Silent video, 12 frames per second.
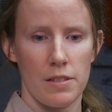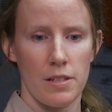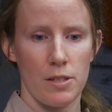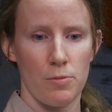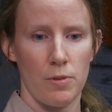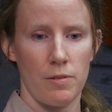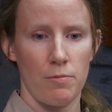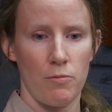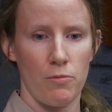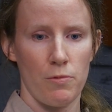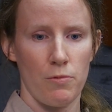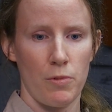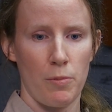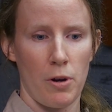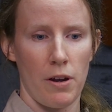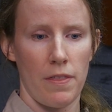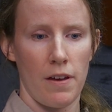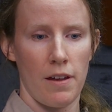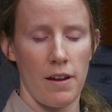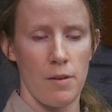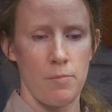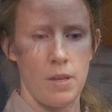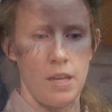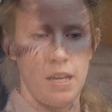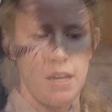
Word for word: since we, we brought that up.